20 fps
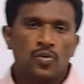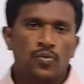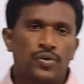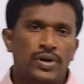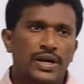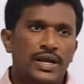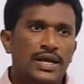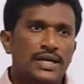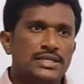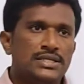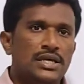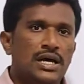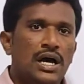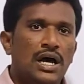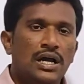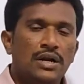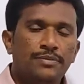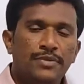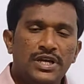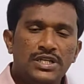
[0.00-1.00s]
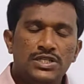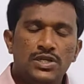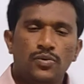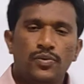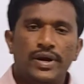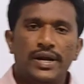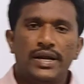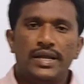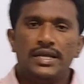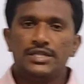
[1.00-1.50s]
Whereas armature
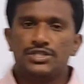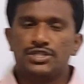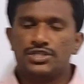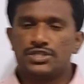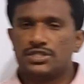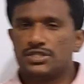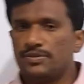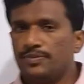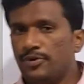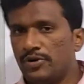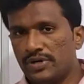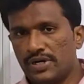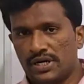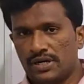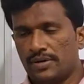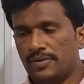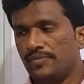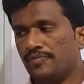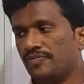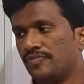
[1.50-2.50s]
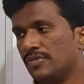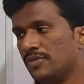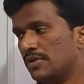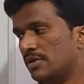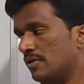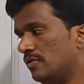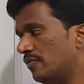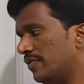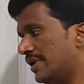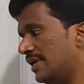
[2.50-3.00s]
winding is distributed.
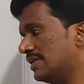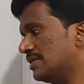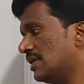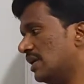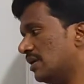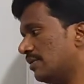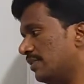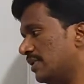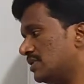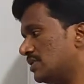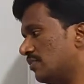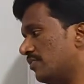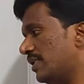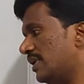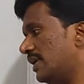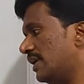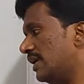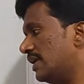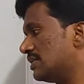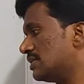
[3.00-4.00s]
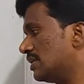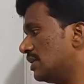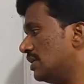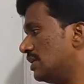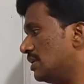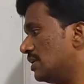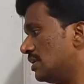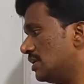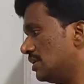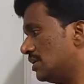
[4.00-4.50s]
Whereas armature winding is
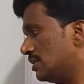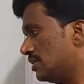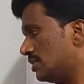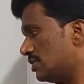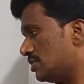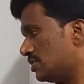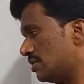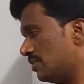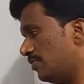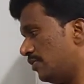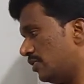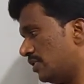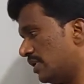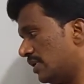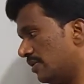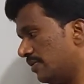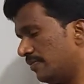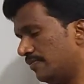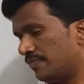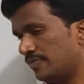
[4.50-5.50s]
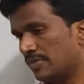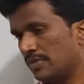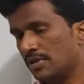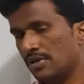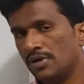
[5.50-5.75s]
distributed.